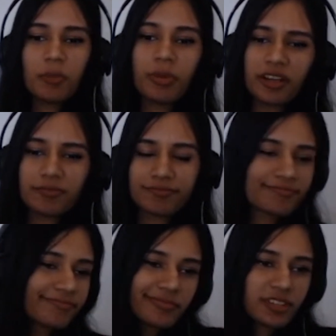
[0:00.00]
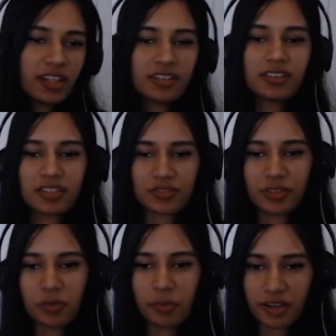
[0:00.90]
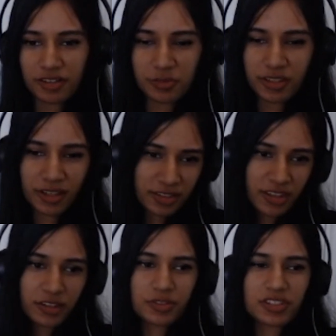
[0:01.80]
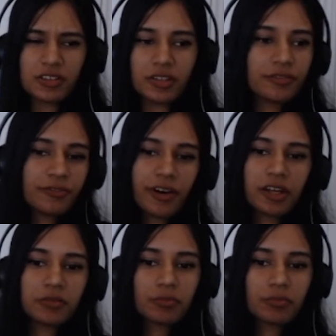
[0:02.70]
but it doesn't really matter to me. I think it was still a fun